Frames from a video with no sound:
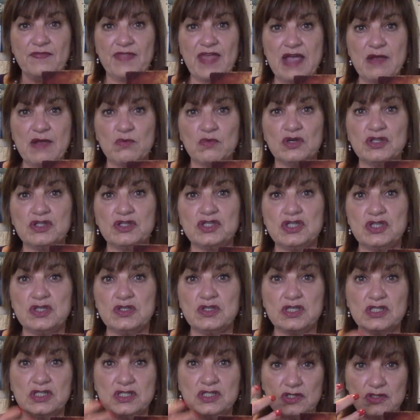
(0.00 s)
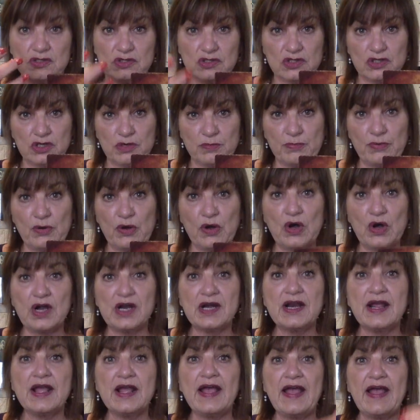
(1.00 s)
They want you to do your
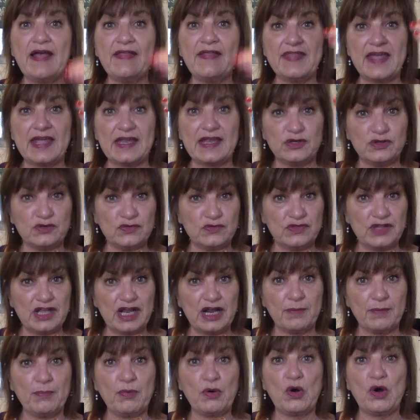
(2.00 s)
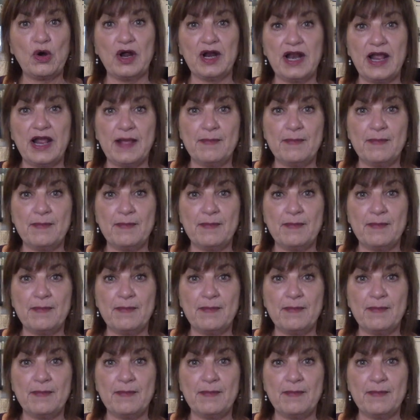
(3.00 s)
part, and they do their part.